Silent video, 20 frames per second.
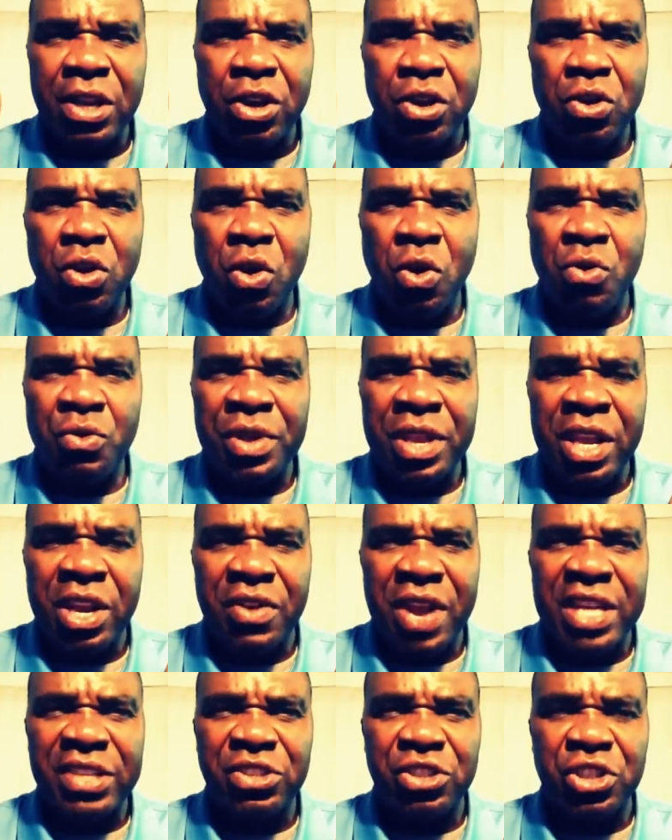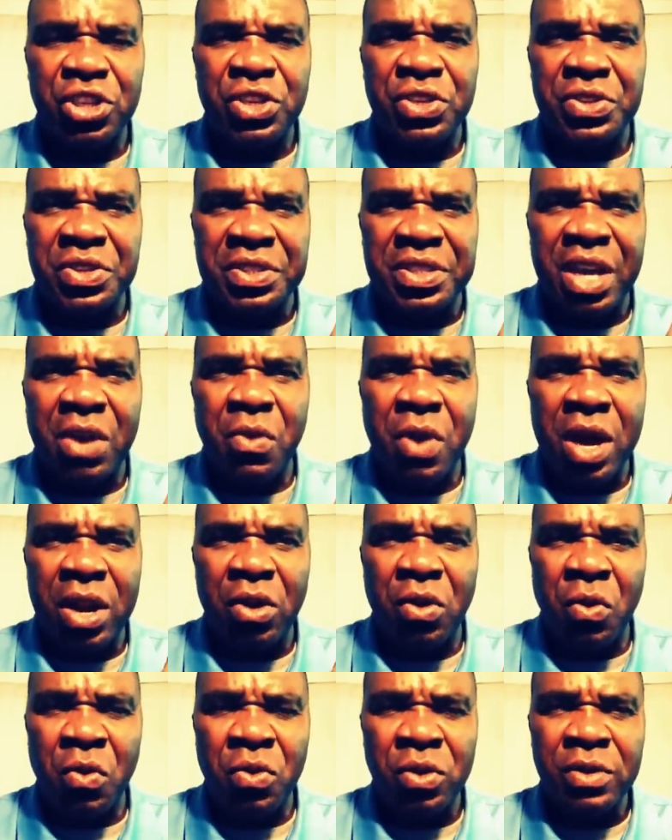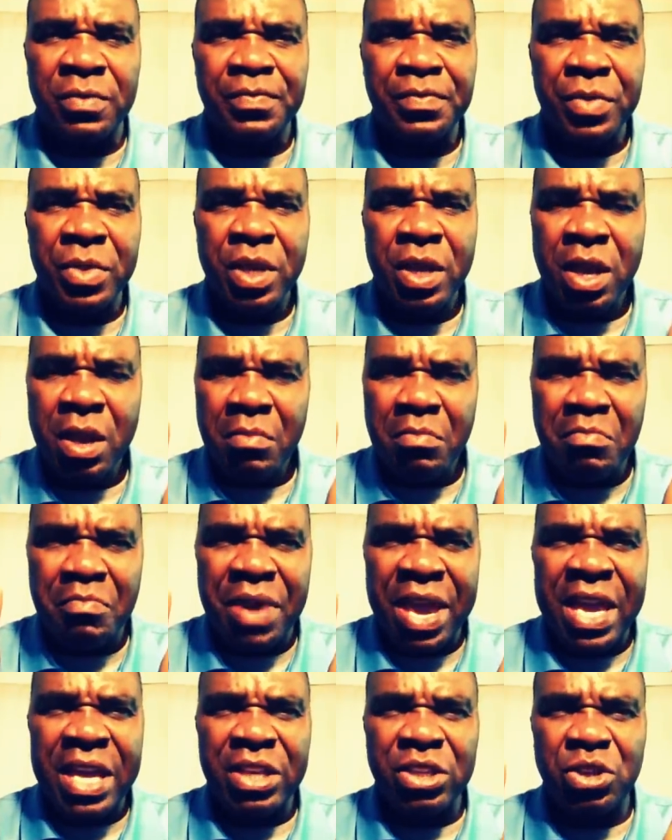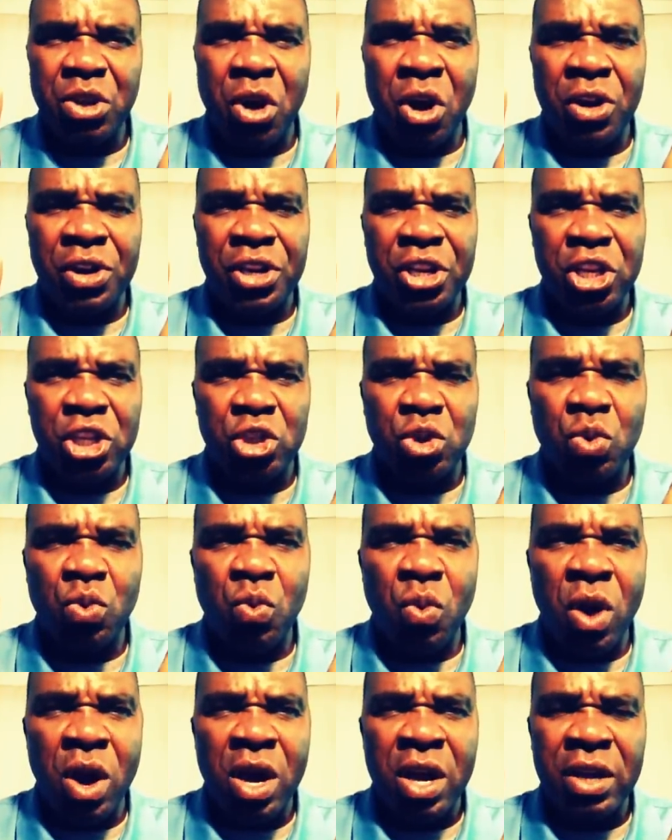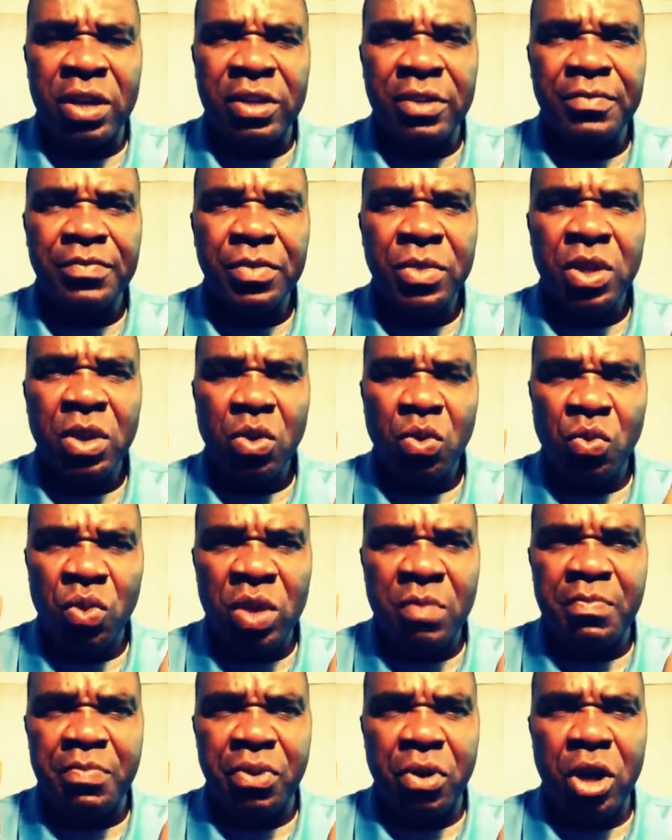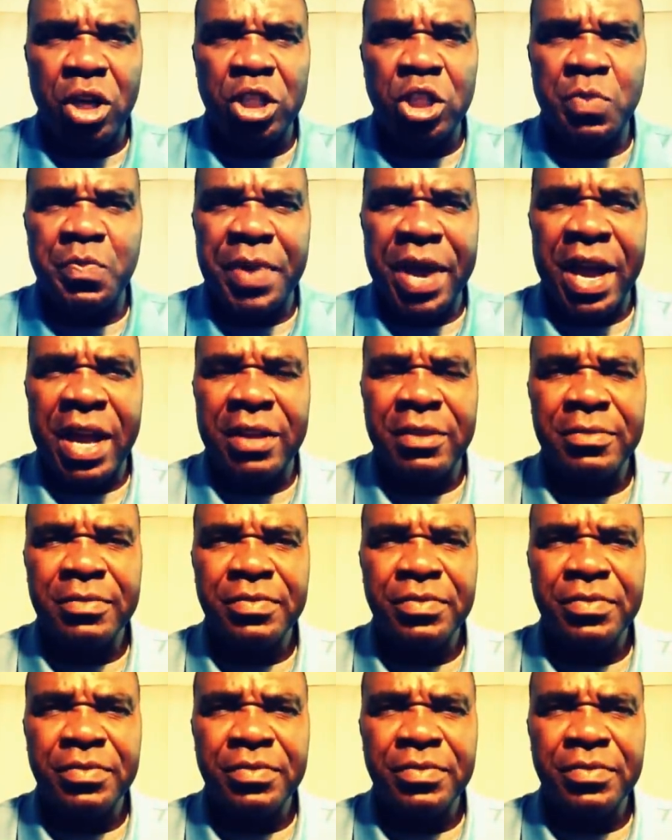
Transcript: in glory in Christ Jesus our Lord. Based on this word, we prosper.